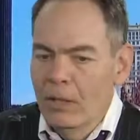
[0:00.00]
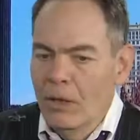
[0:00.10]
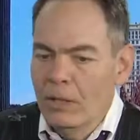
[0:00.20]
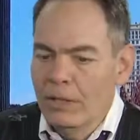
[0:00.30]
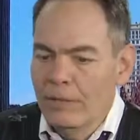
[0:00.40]

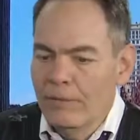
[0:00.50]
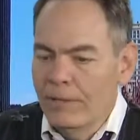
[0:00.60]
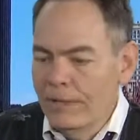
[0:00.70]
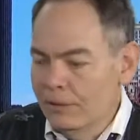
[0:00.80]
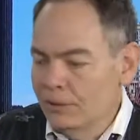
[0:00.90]
all
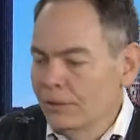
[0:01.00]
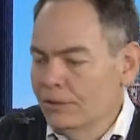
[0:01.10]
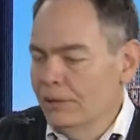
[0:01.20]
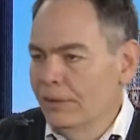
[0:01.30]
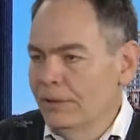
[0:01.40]
of the
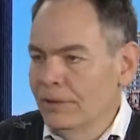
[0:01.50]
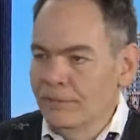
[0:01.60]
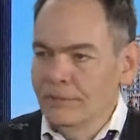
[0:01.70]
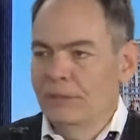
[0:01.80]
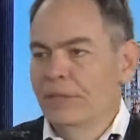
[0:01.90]
interests of a
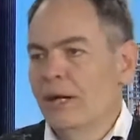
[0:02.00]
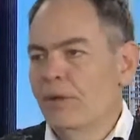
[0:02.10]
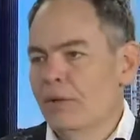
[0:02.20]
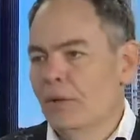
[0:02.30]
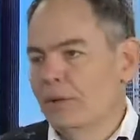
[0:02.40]
given
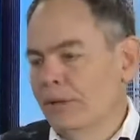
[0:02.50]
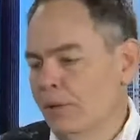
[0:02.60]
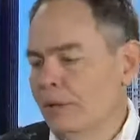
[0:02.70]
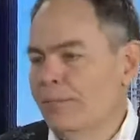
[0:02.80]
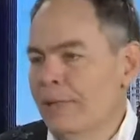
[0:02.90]
scenario are
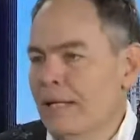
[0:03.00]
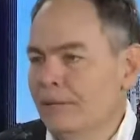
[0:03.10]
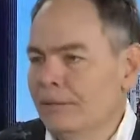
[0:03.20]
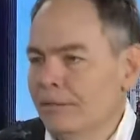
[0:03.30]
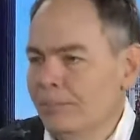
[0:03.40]
equally
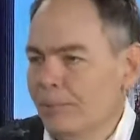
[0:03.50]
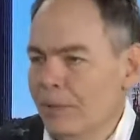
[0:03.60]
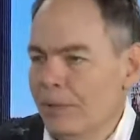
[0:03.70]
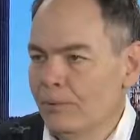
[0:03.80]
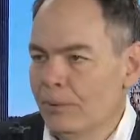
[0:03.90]
balanced to the
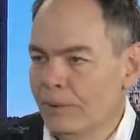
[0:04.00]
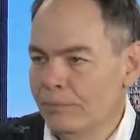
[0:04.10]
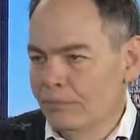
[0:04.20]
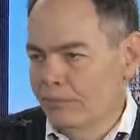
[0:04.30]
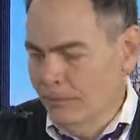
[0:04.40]
point
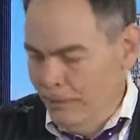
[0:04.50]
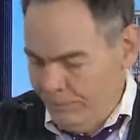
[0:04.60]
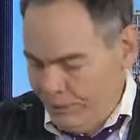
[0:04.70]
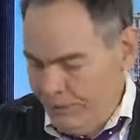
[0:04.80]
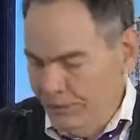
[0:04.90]
where
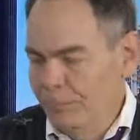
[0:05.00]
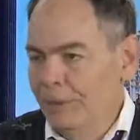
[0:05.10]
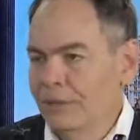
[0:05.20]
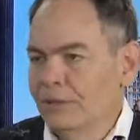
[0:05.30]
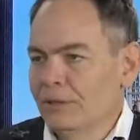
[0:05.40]

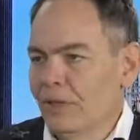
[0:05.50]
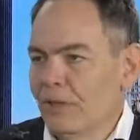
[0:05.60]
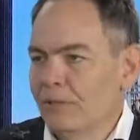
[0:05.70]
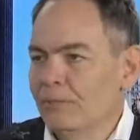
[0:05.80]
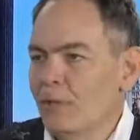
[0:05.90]
participants
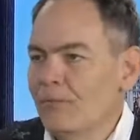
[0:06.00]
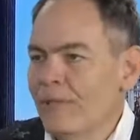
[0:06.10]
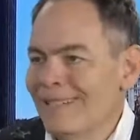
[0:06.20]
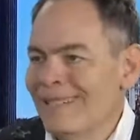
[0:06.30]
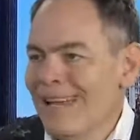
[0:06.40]
are
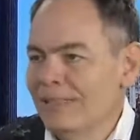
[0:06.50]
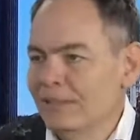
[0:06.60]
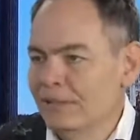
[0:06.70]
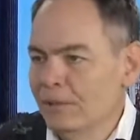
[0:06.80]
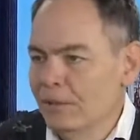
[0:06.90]
motivated not
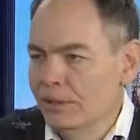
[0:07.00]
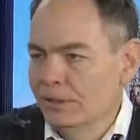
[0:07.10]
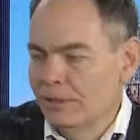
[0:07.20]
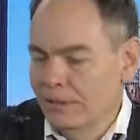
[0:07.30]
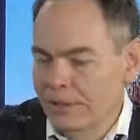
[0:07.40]
to
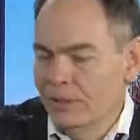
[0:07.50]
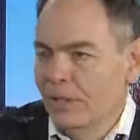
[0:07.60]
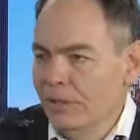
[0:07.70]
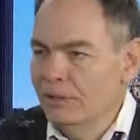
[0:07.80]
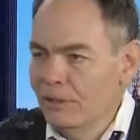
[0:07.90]
snitch
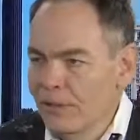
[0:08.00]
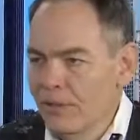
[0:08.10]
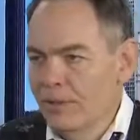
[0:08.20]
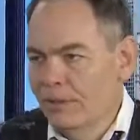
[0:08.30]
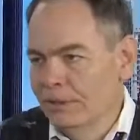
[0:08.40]
on each
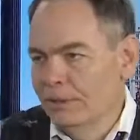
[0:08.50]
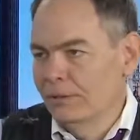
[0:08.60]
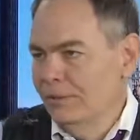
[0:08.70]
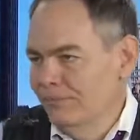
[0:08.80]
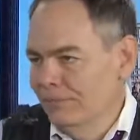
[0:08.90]
other.
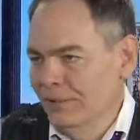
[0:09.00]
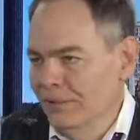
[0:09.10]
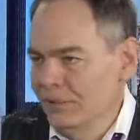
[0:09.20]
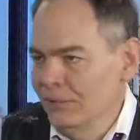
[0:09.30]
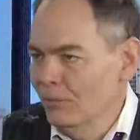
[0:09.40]

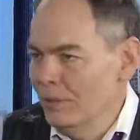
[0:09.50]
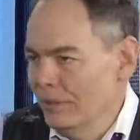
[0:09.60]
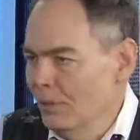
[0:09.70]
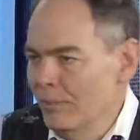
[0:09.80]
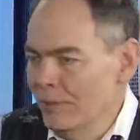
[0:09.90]
It's
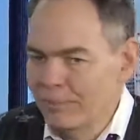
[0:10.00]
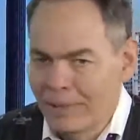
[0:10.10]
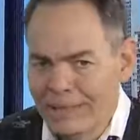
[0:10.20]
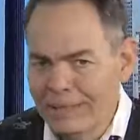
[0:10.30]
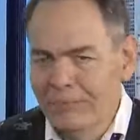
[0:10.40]
won a Nobel
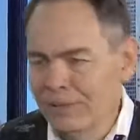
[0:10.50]
Prize, I